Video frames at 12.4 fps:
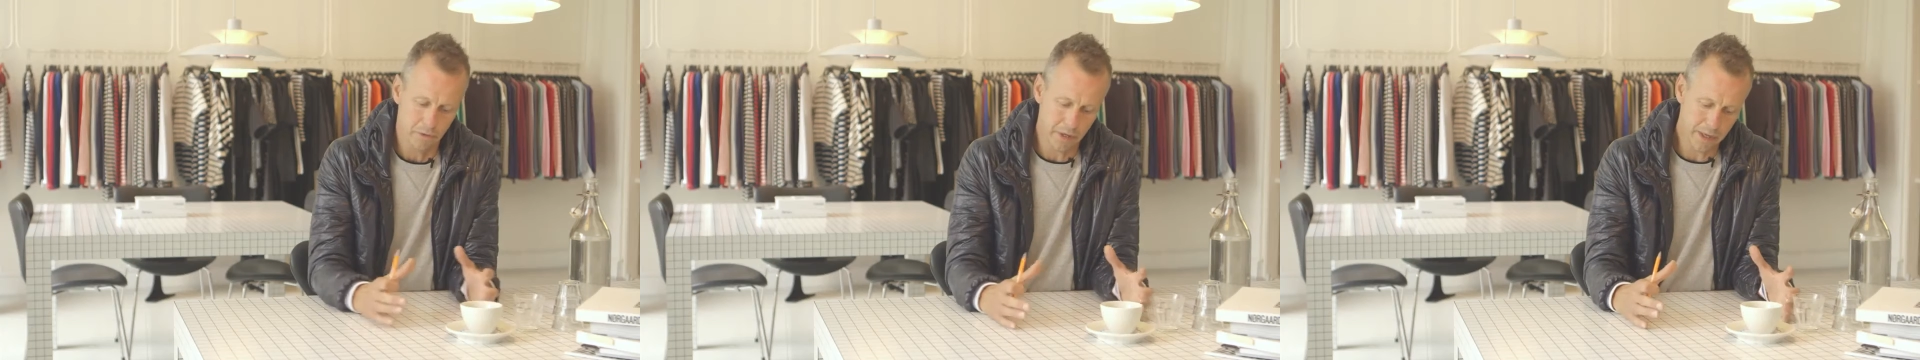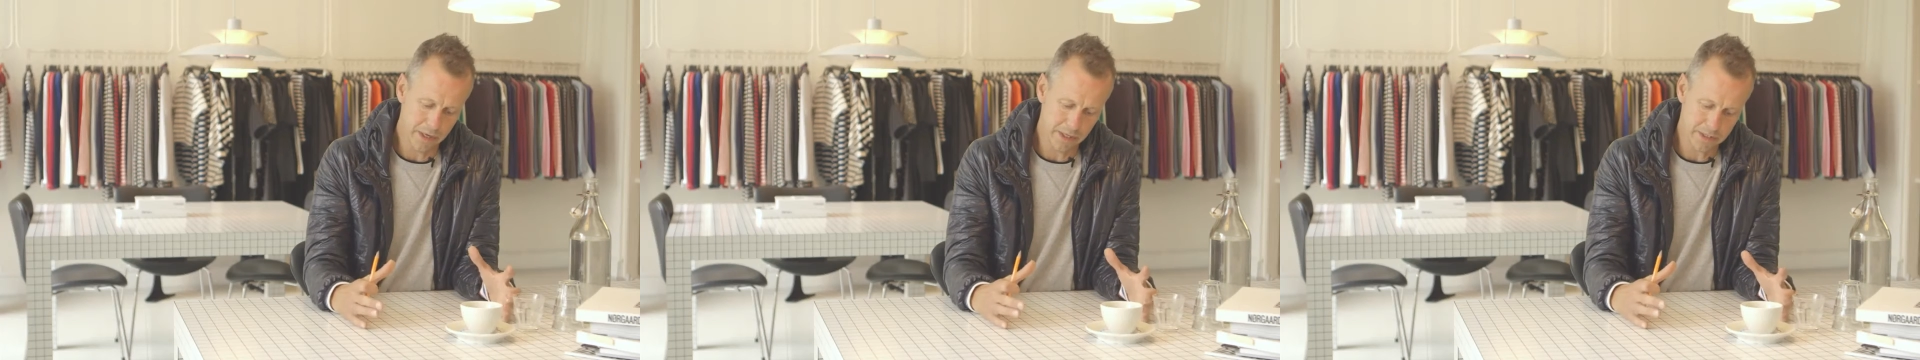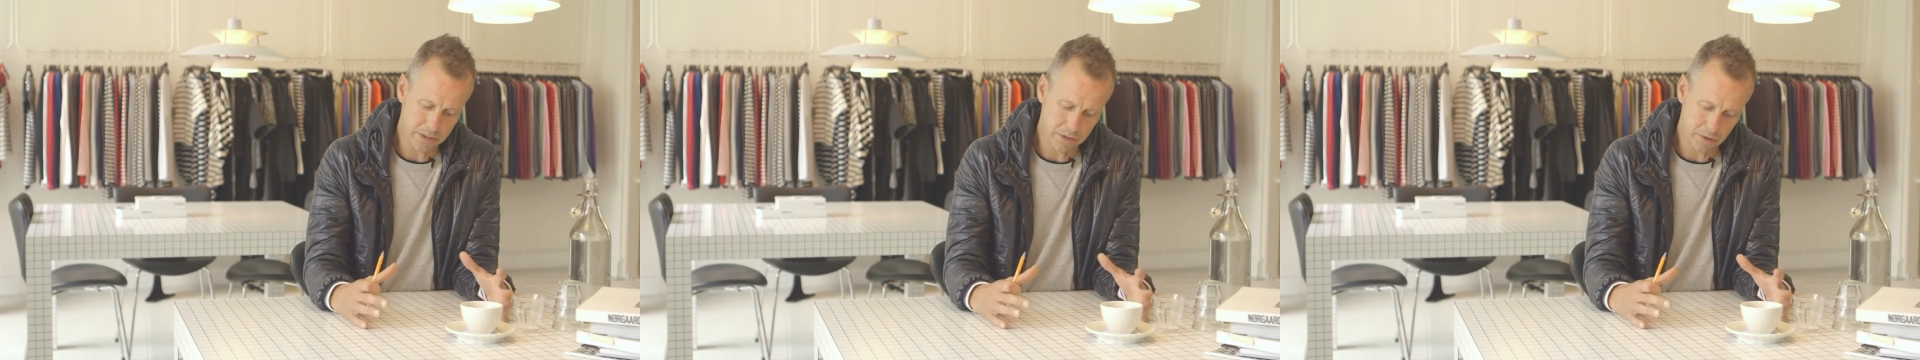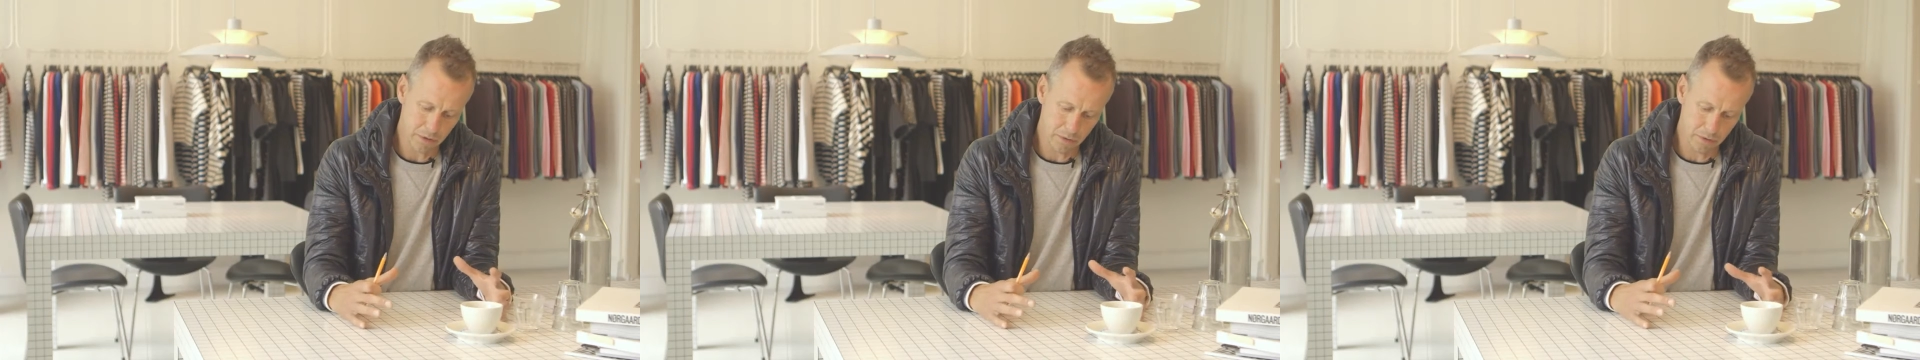And it's
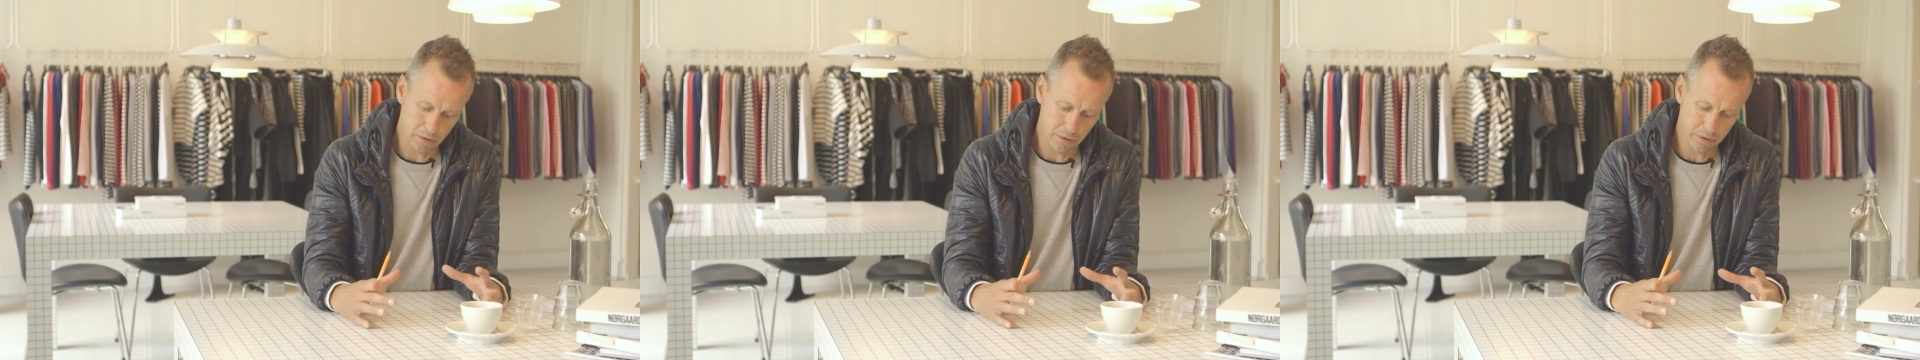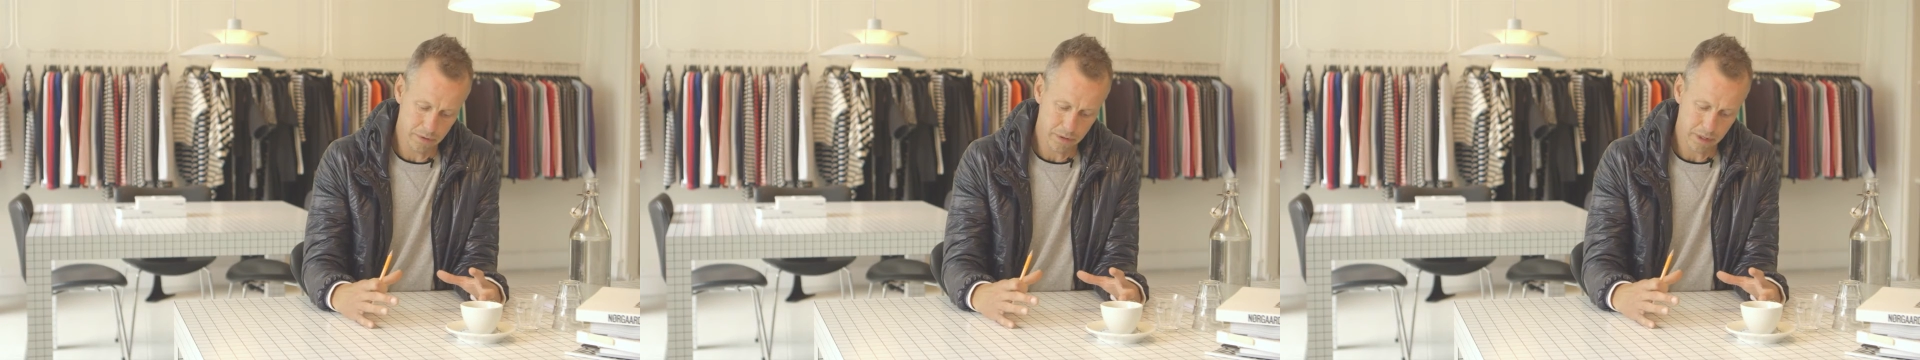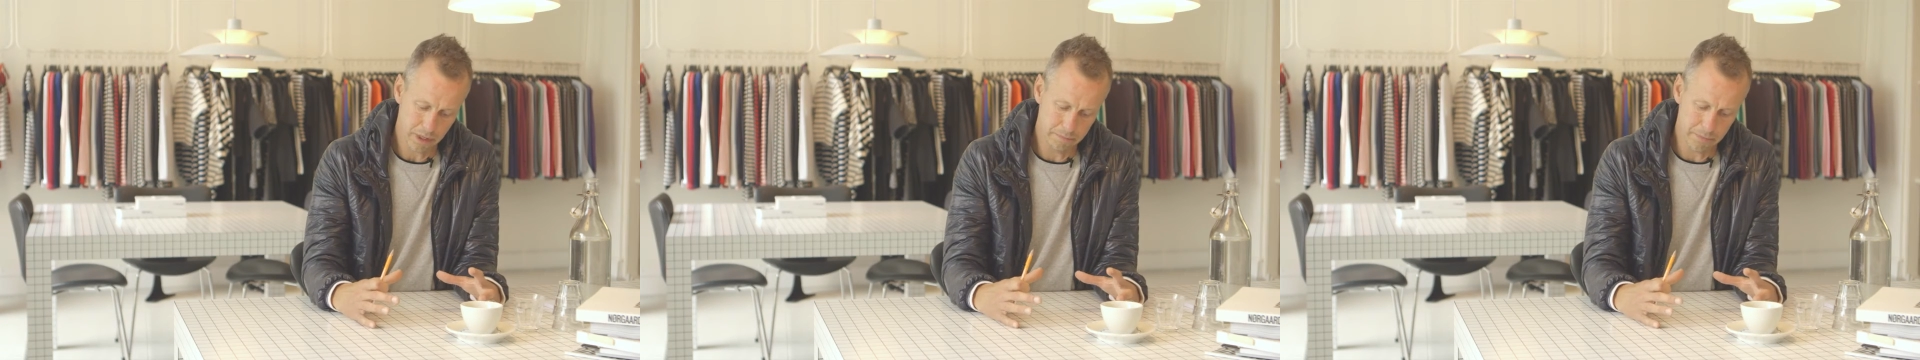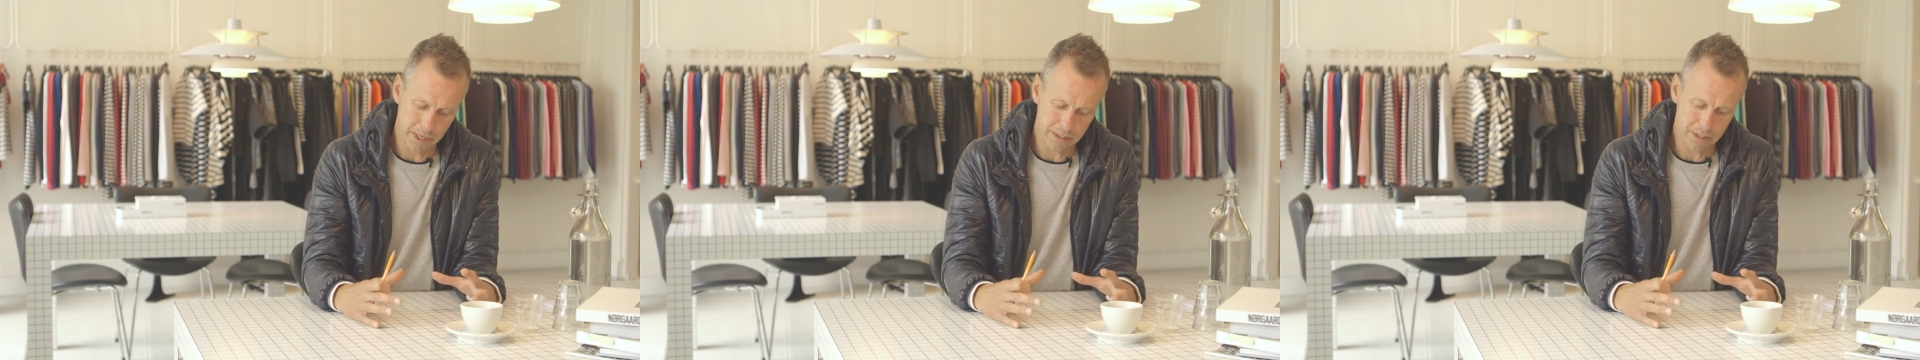all
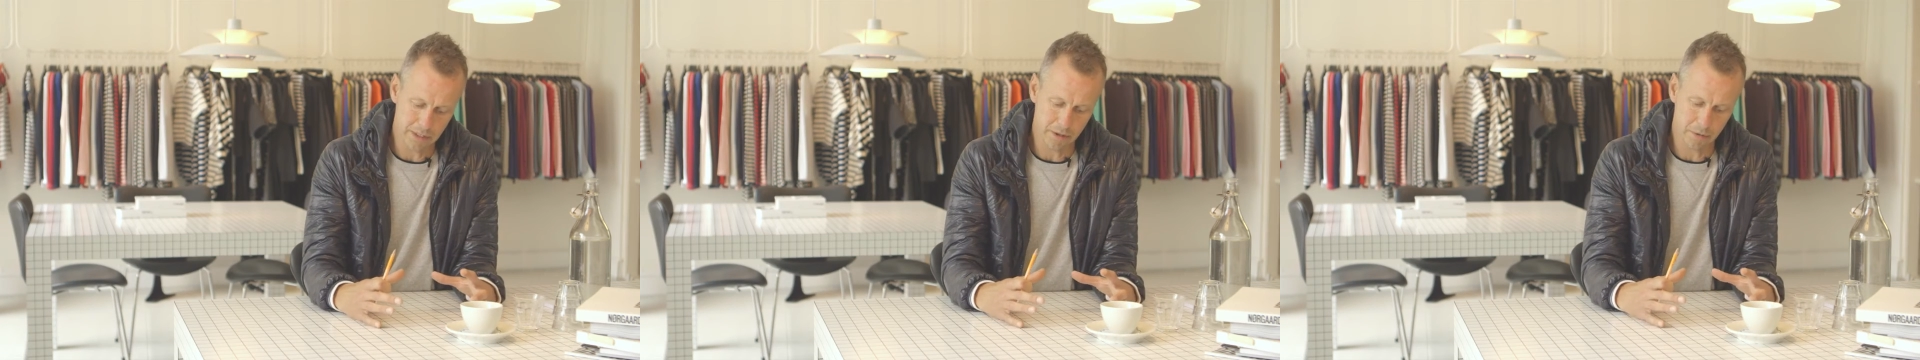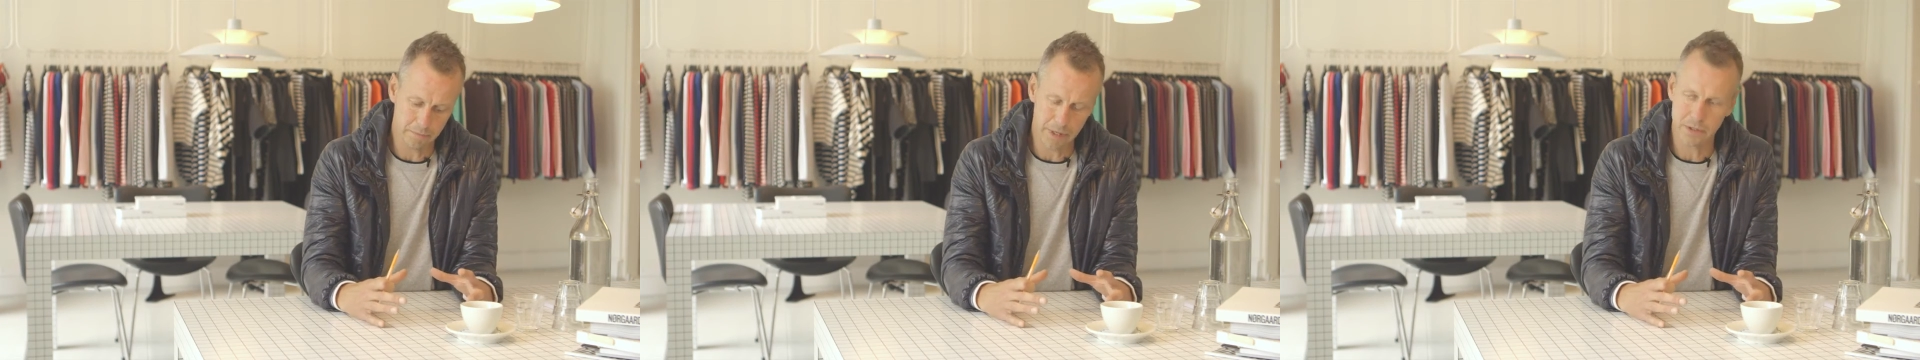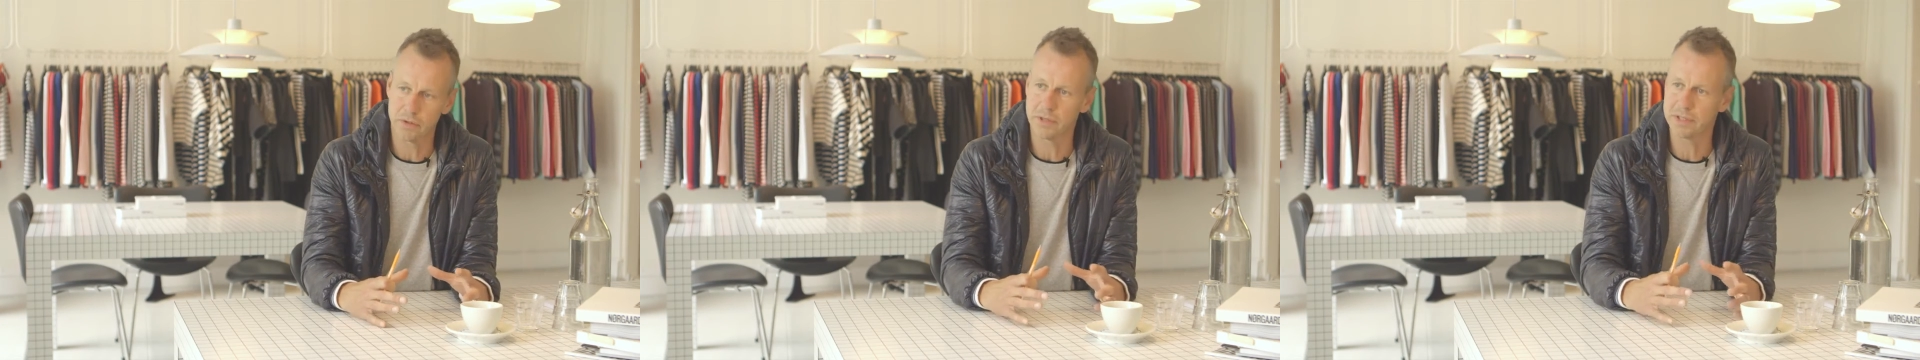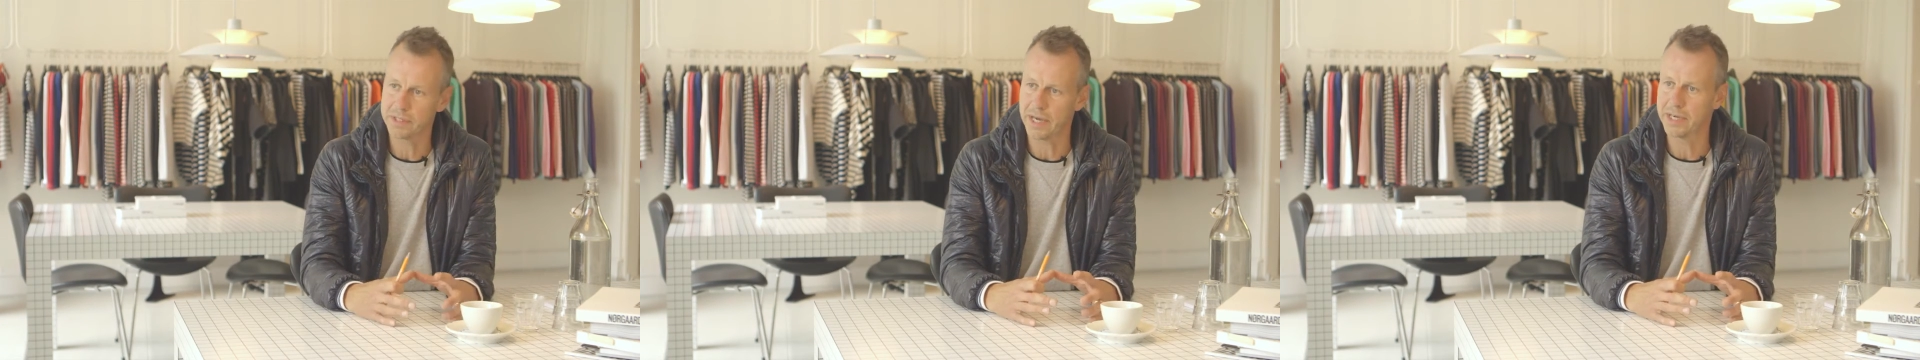amazing compared to
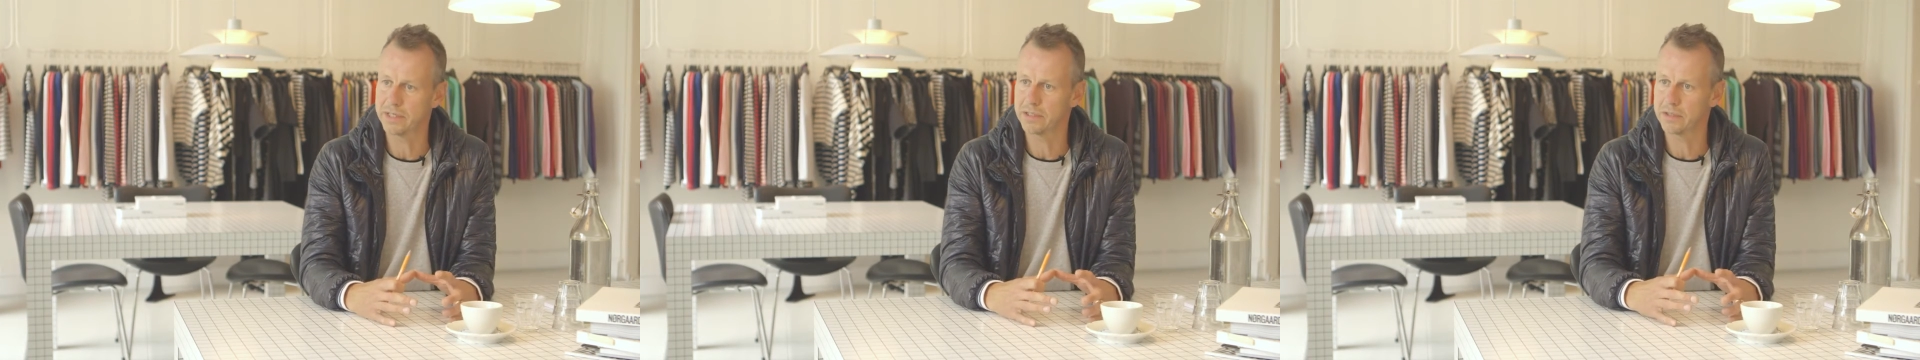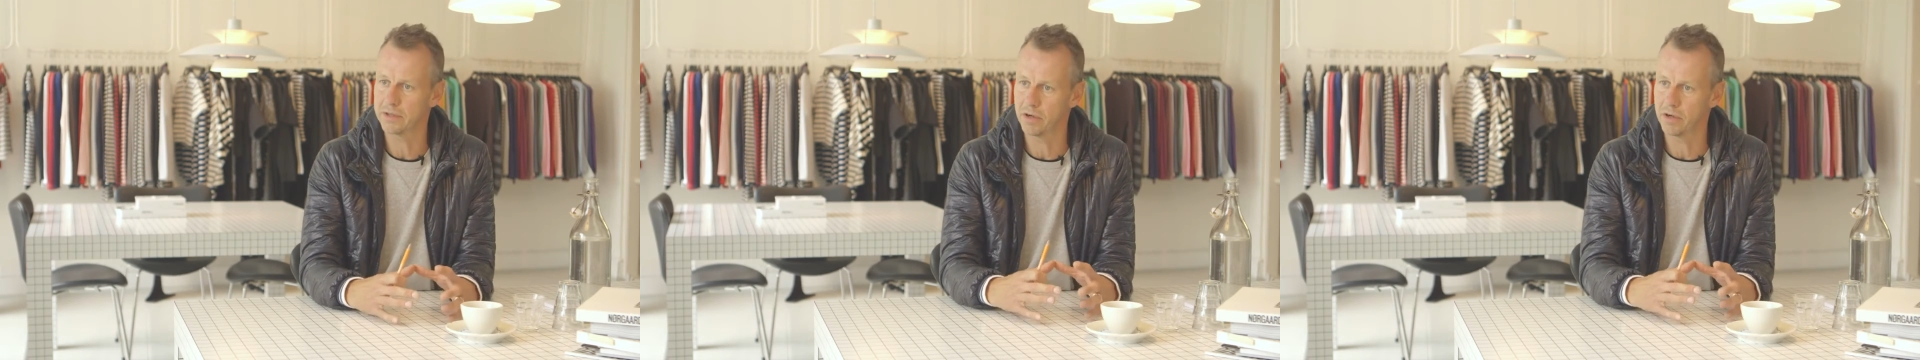the size